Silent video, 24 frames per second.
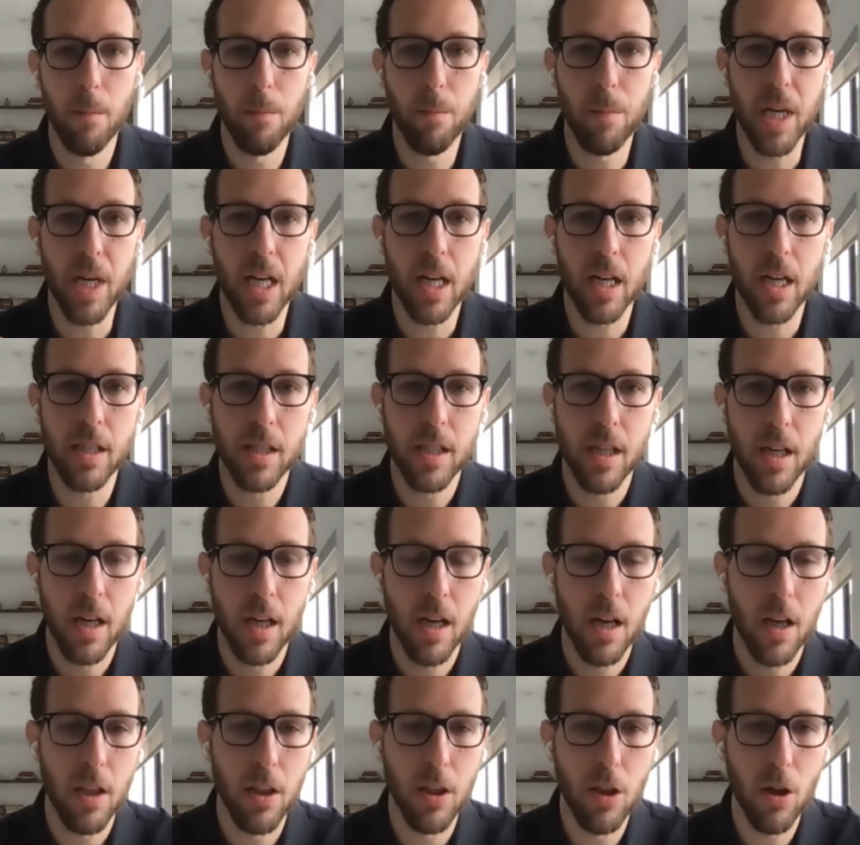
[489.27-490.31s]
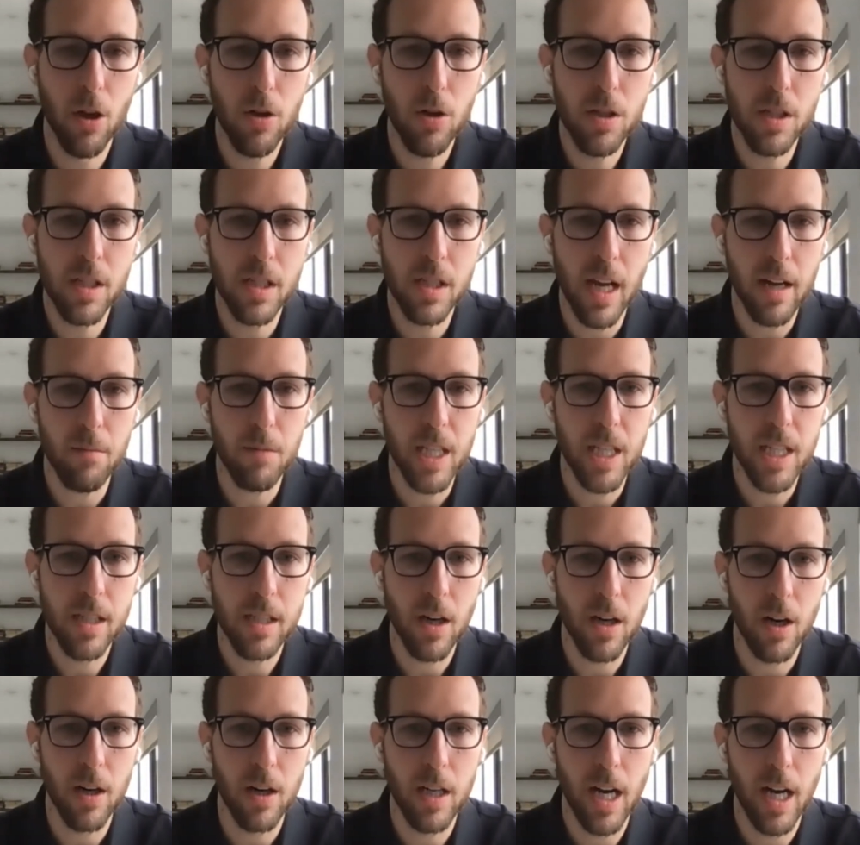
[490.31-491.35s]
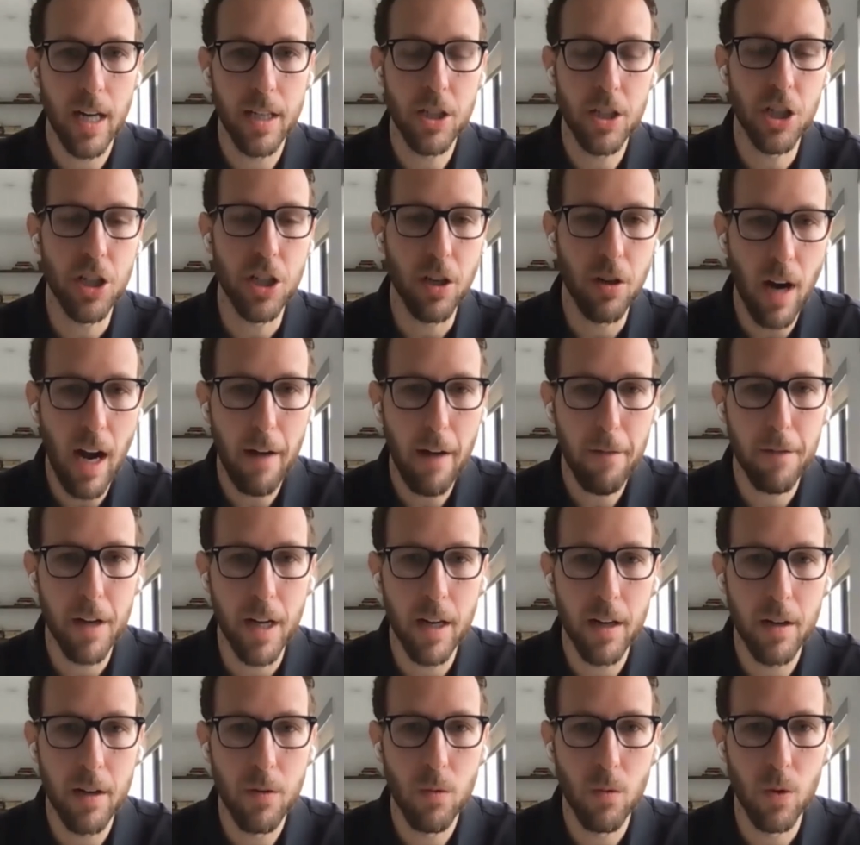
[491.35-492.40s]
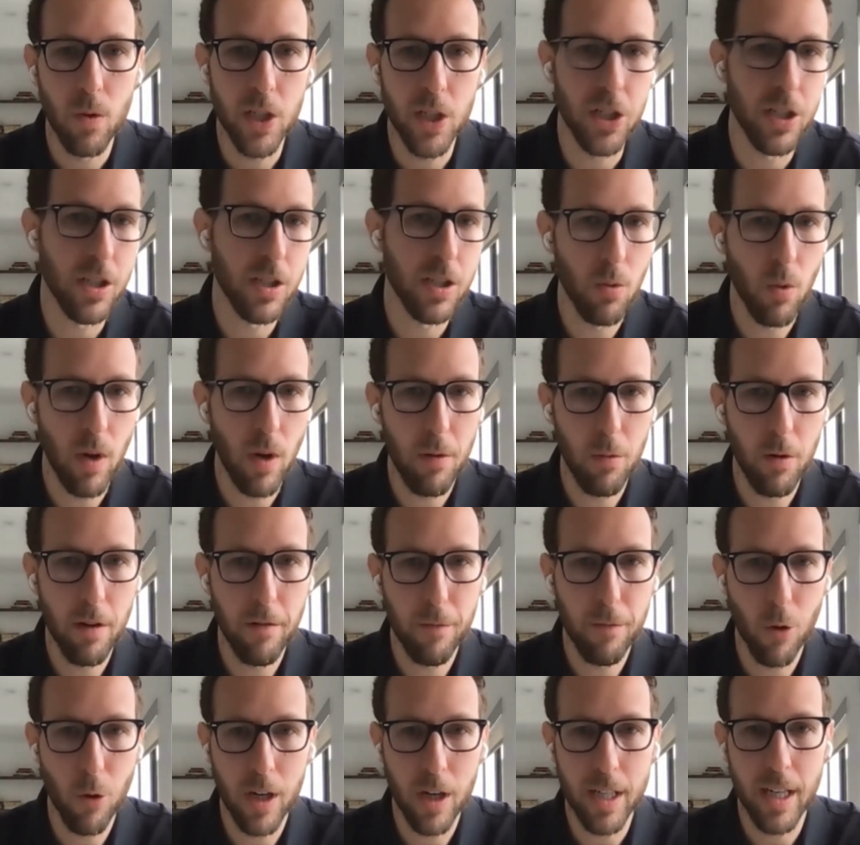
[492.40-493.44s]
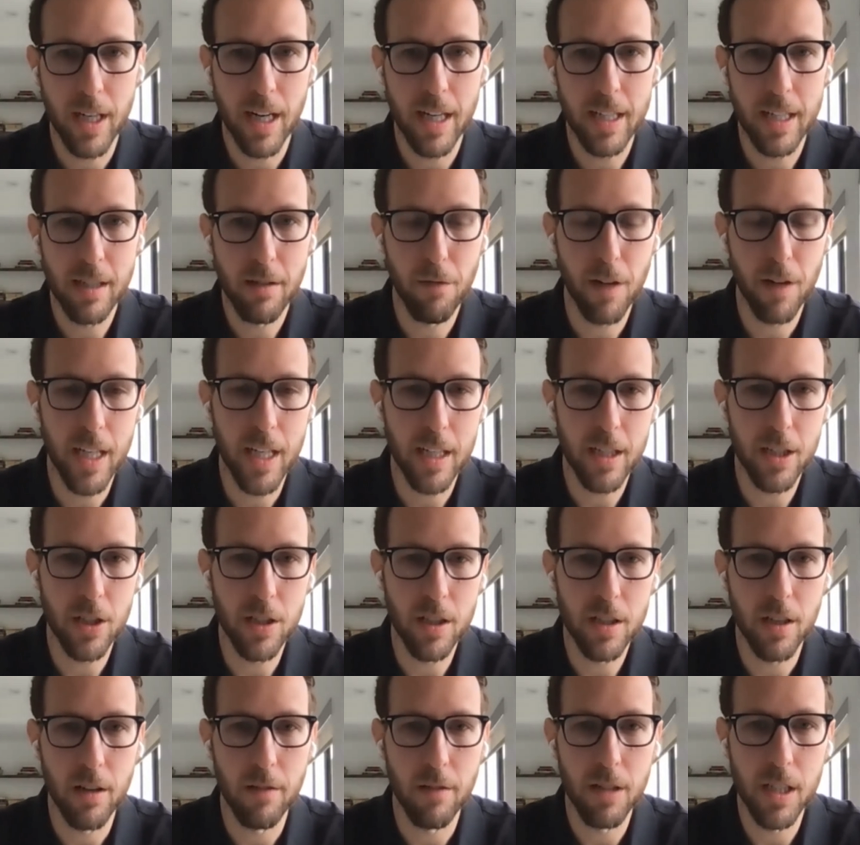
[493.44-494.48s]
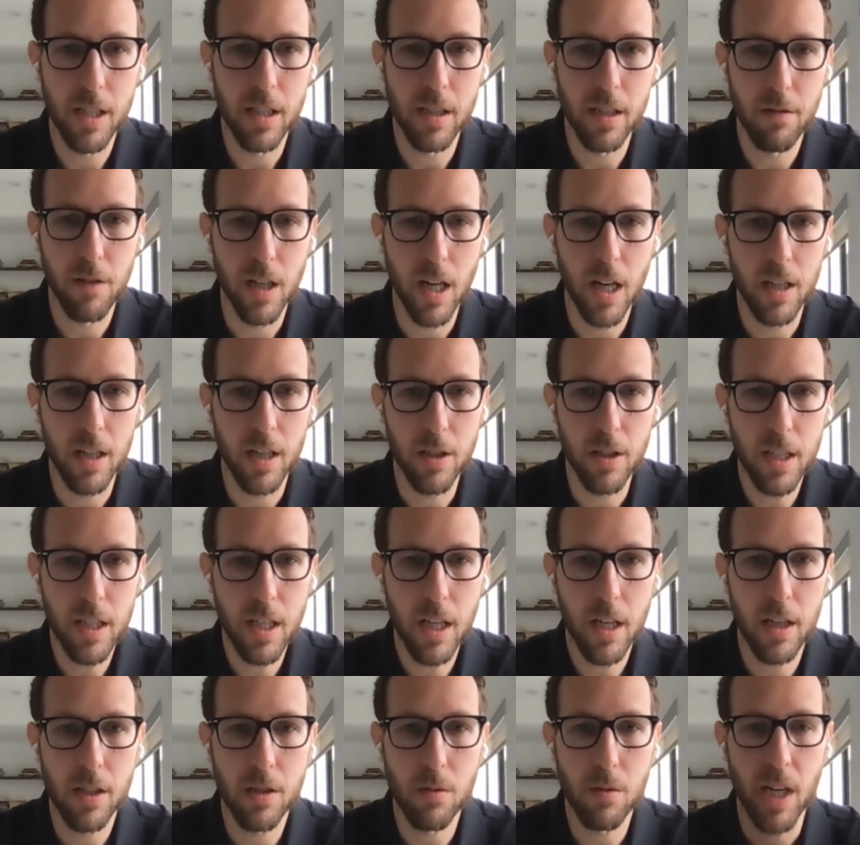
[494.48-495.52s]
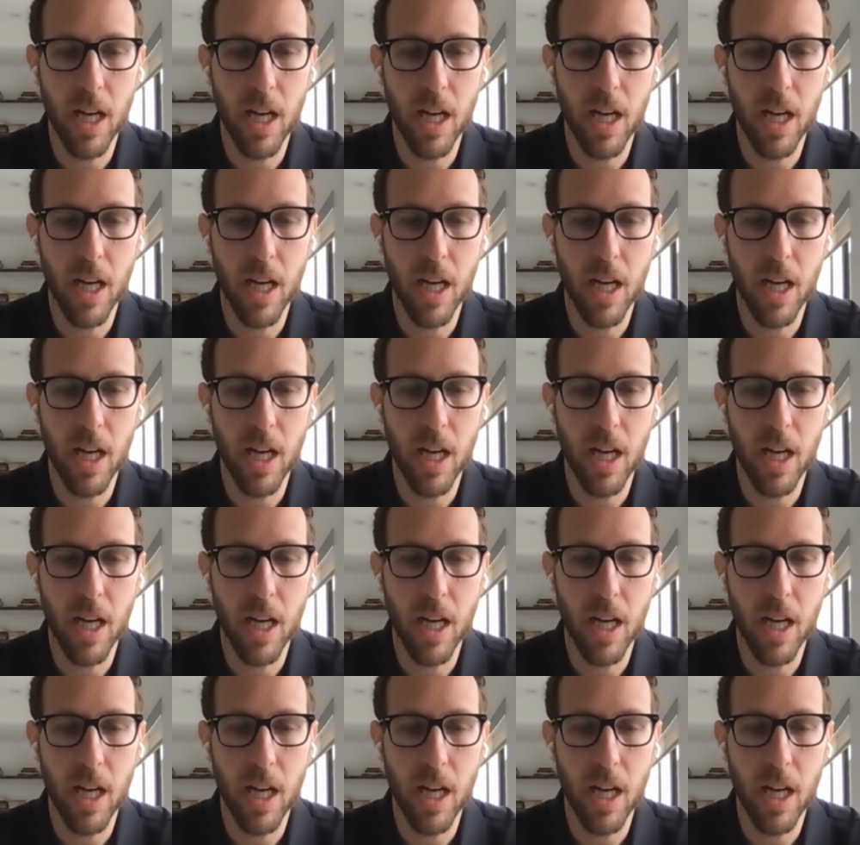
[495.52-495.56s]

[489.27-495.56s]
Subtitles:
because those segments are not geographic, which is the way we've organized financial services for 100 years.